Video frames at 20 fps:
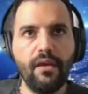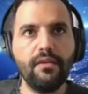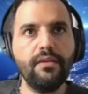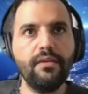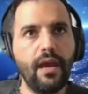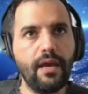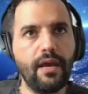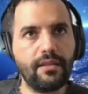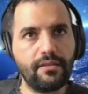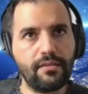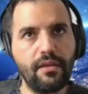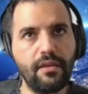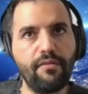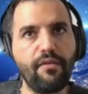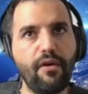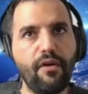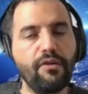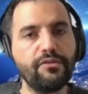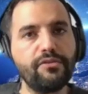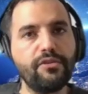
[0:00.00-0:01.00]
Yet
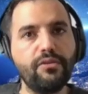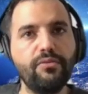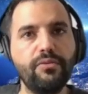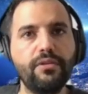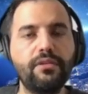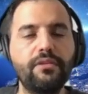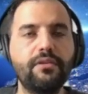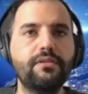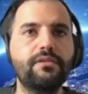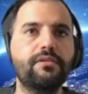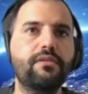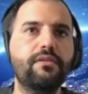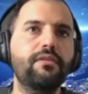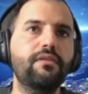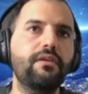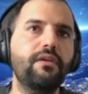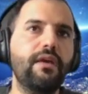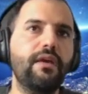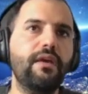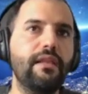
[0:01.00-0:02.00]
they've also witnessed
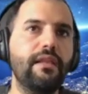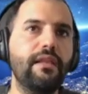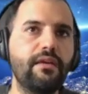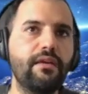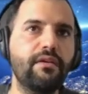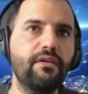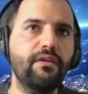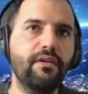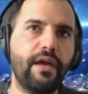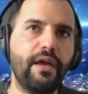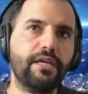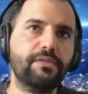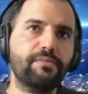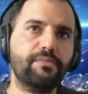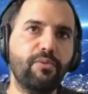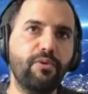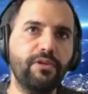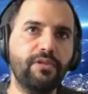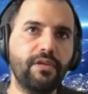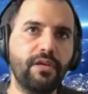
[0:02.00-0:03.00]
the illegal
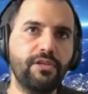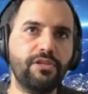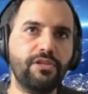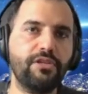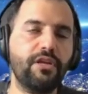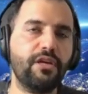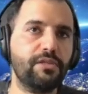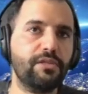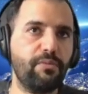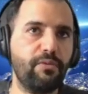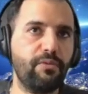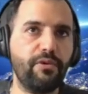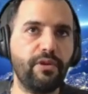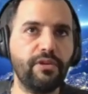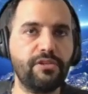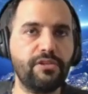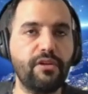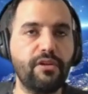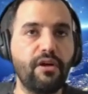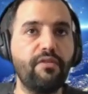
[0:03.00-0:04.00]
exploitation,
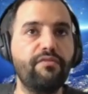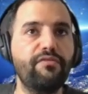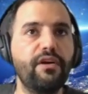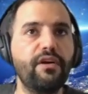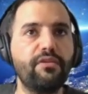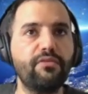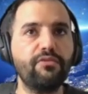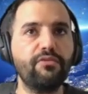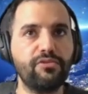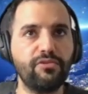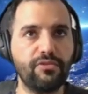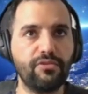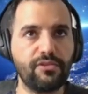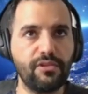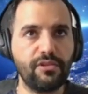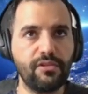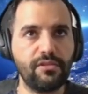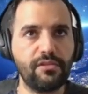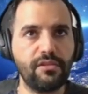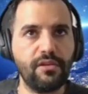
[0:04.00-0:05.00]
exploration of their
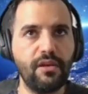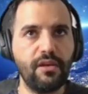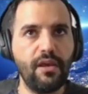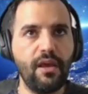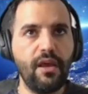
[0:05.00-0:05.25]
resources.